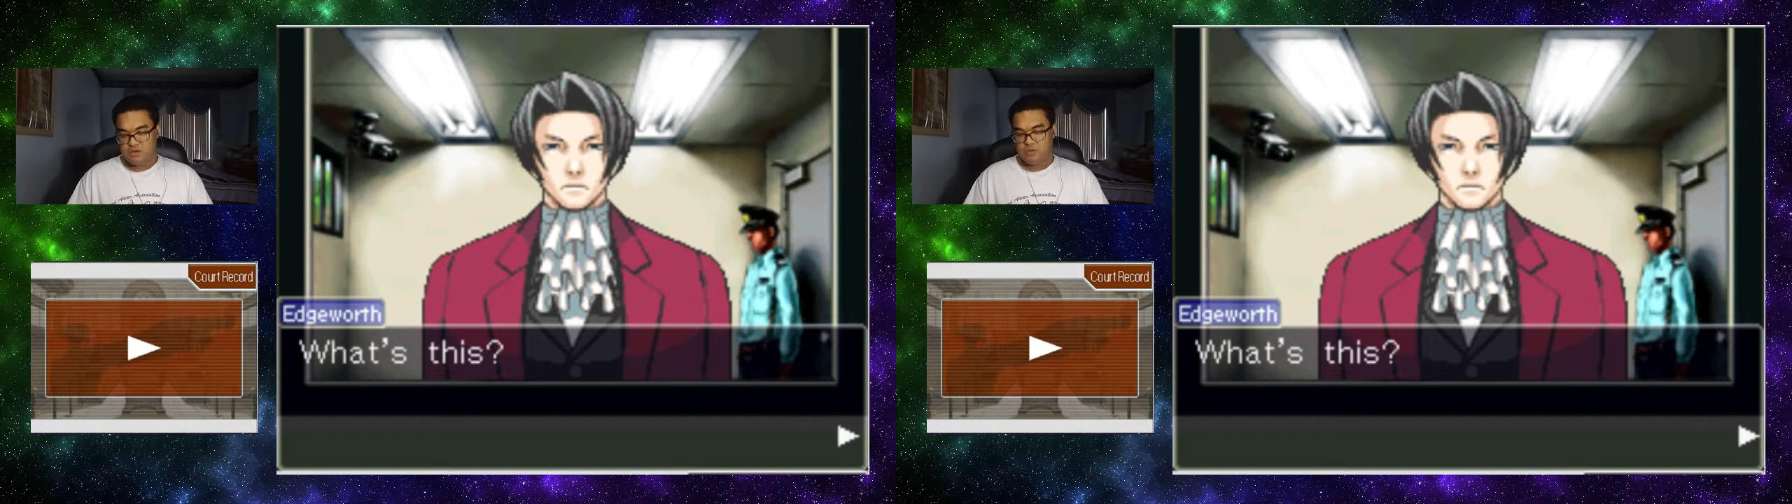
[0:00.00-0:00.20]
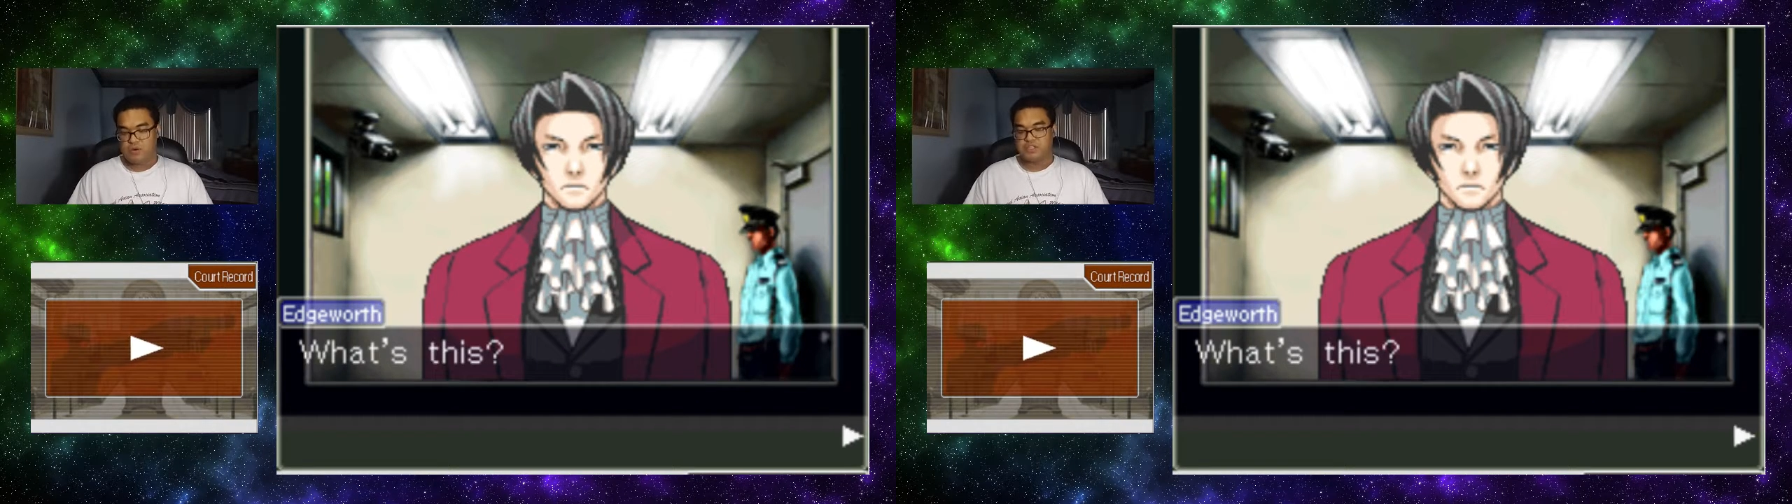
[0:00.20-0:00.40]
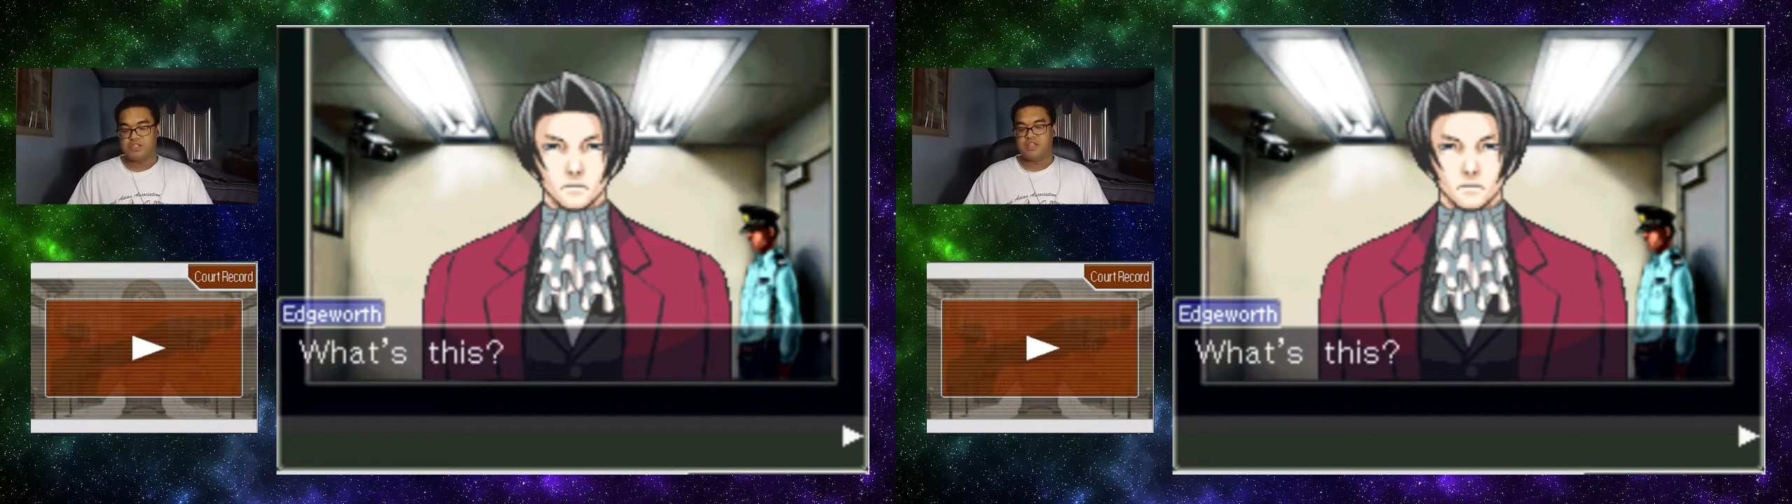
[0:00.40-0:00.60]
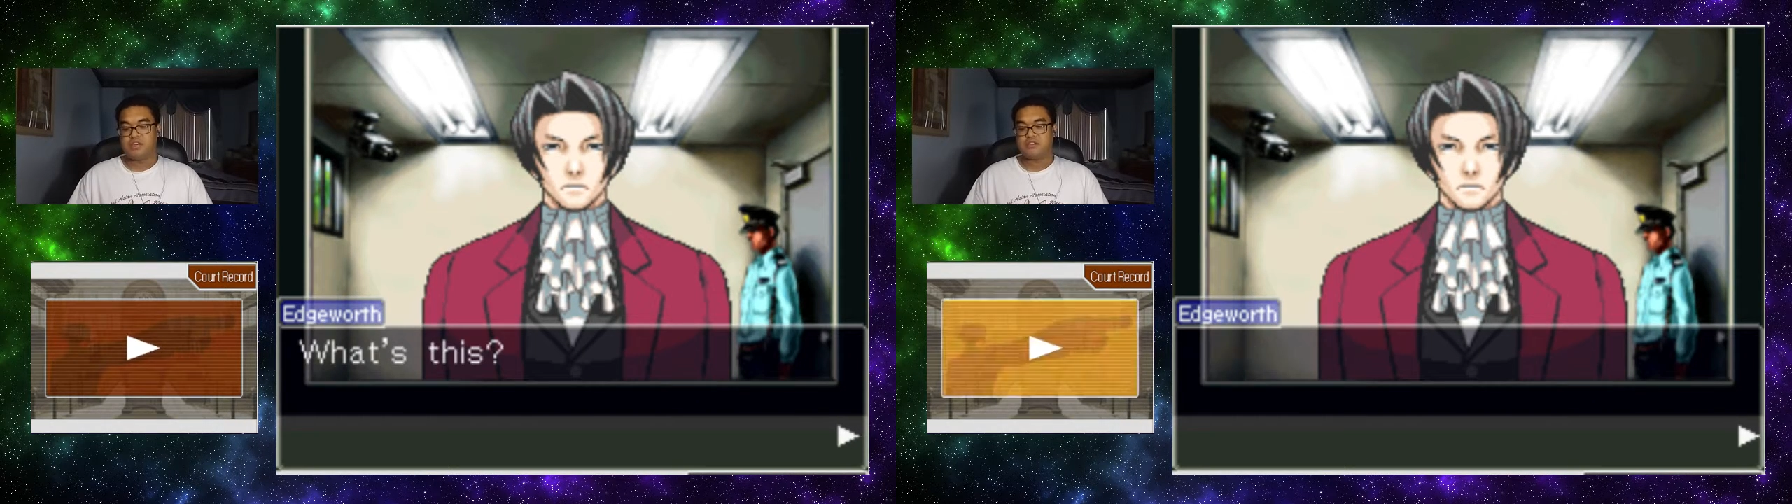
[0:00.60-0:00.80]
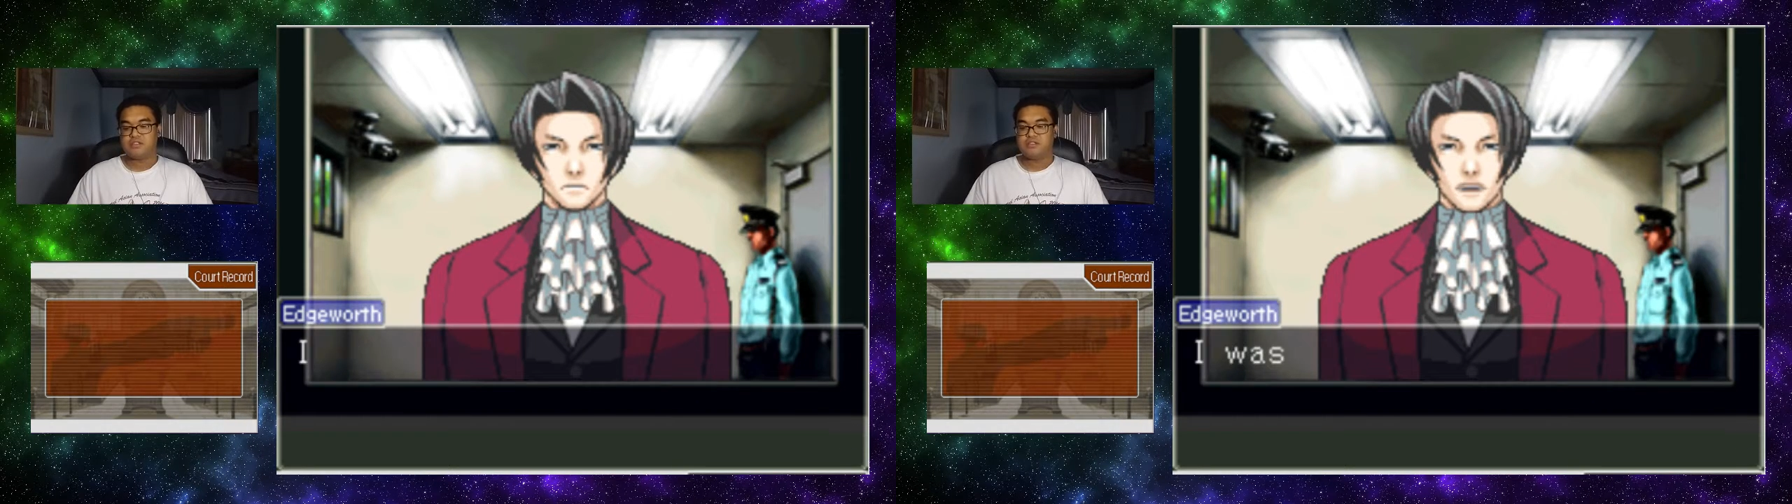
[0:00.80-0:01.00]
What's
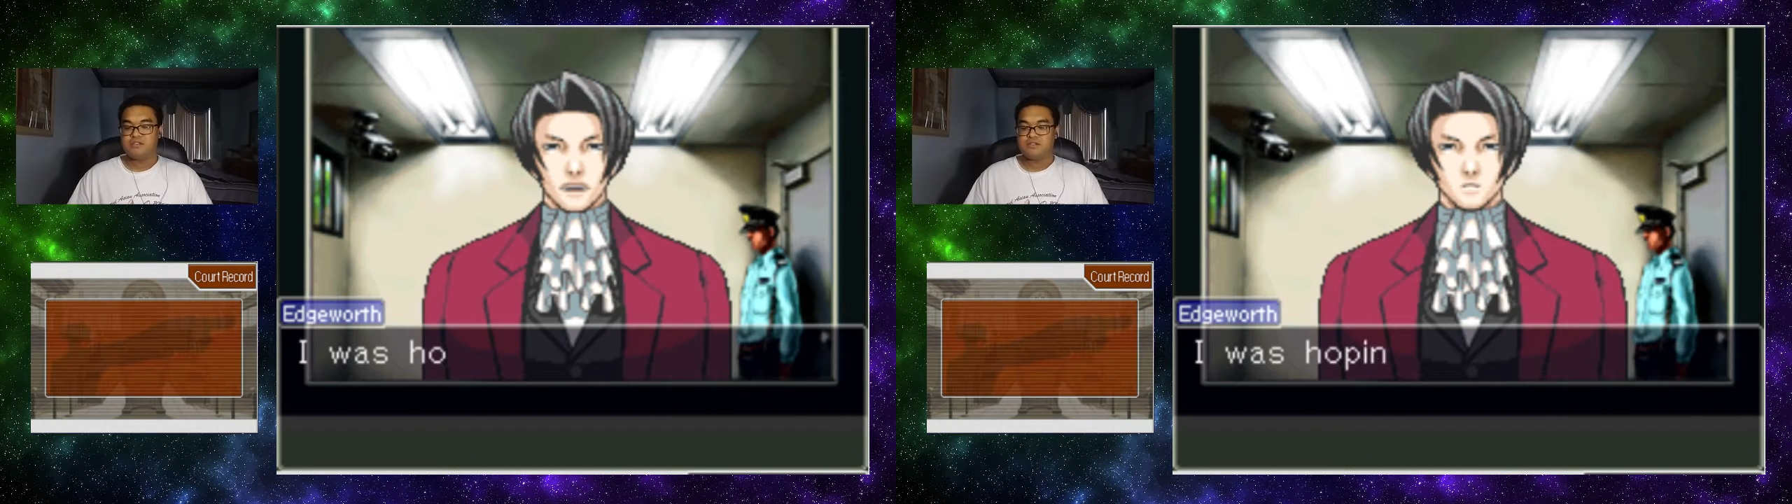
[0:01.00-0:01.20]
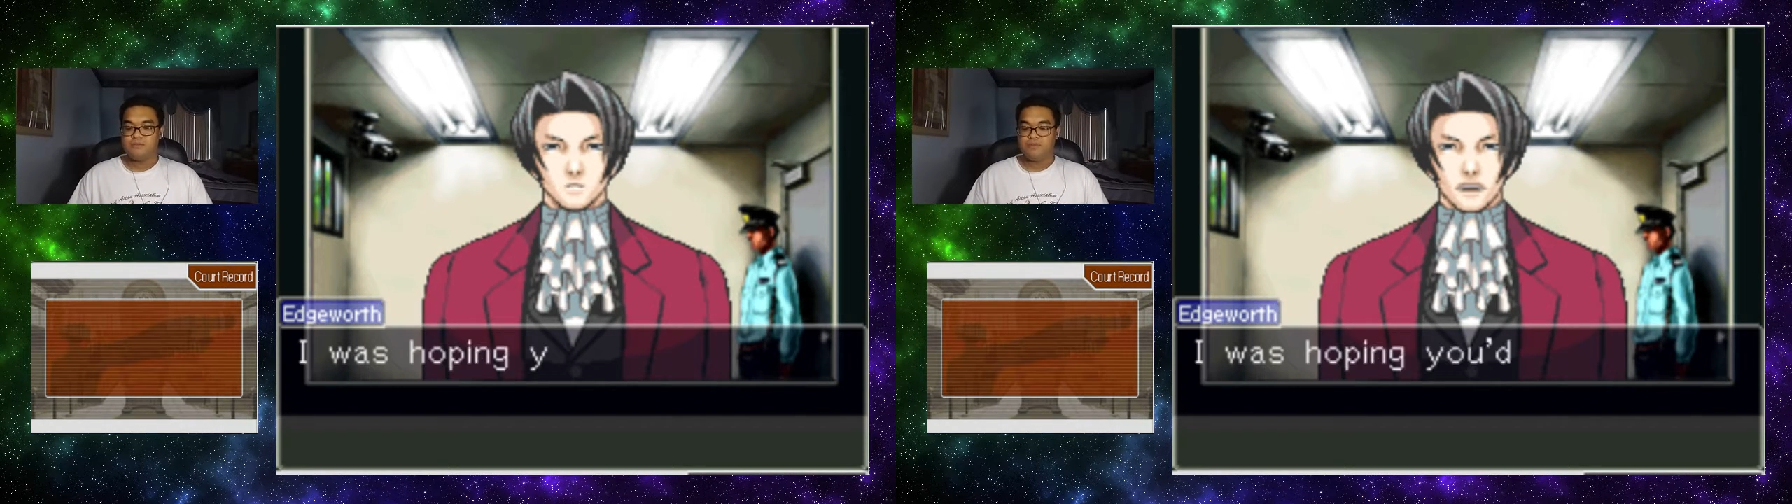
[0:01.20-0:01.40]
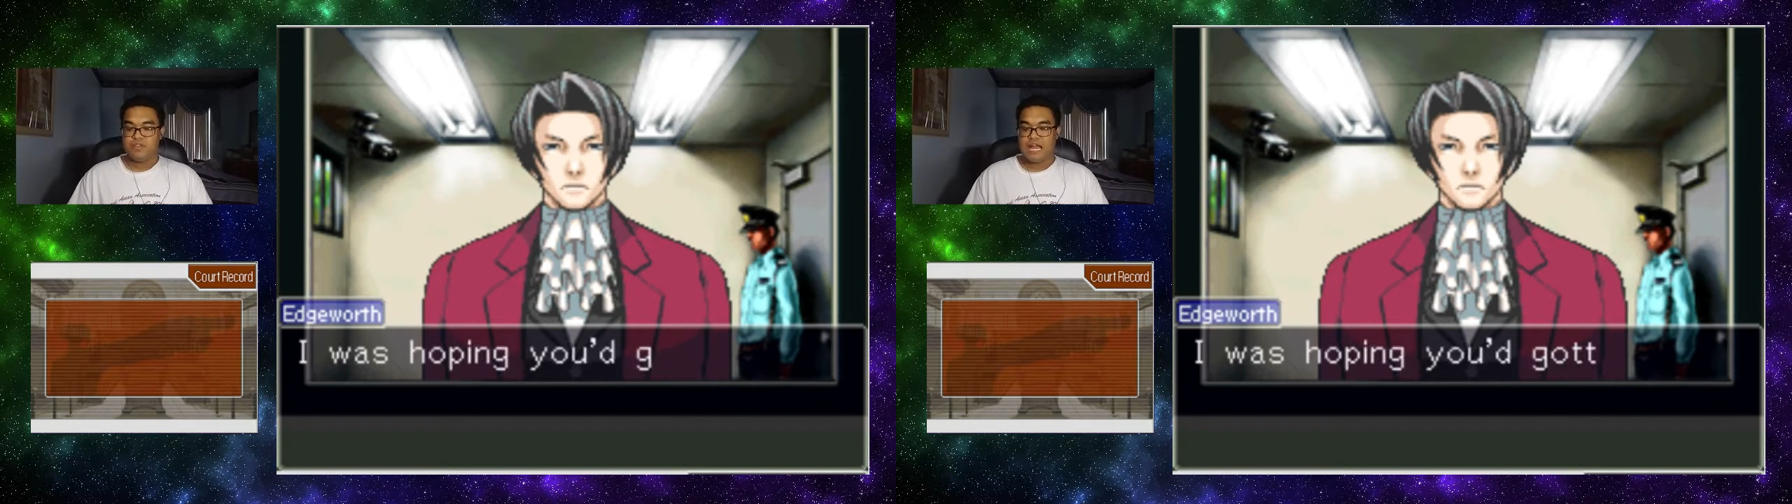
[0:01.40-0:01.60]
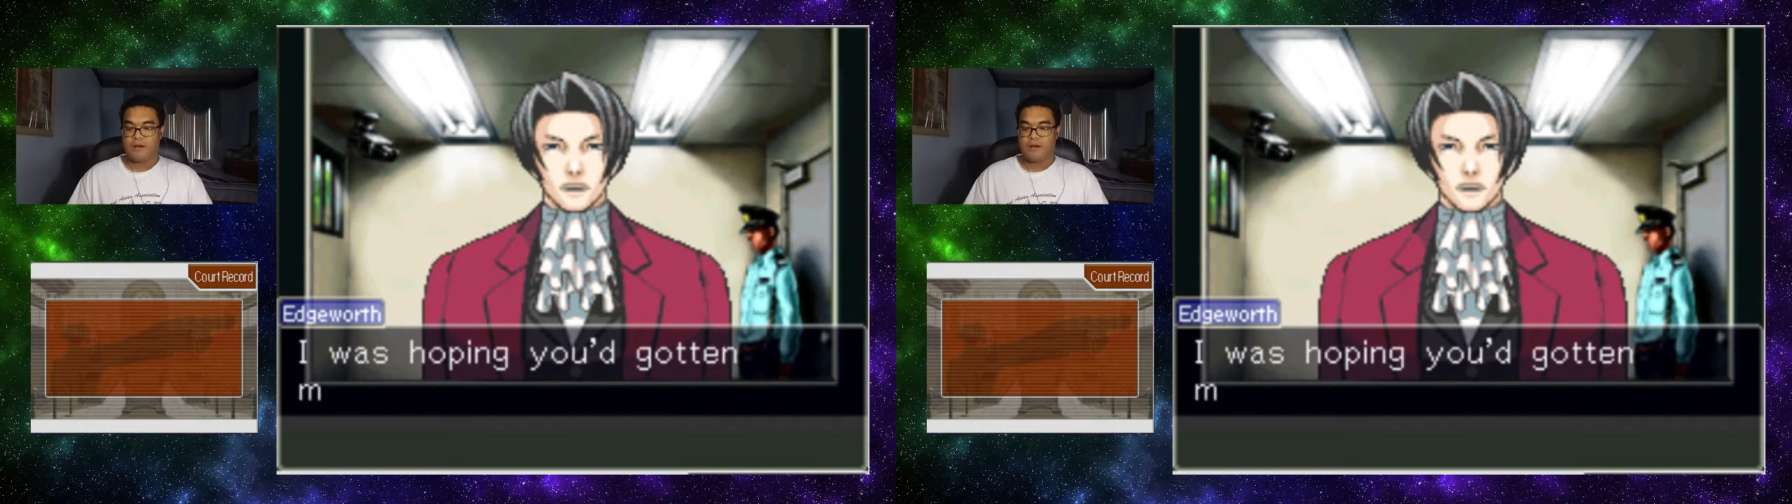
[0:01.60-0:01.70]
this? I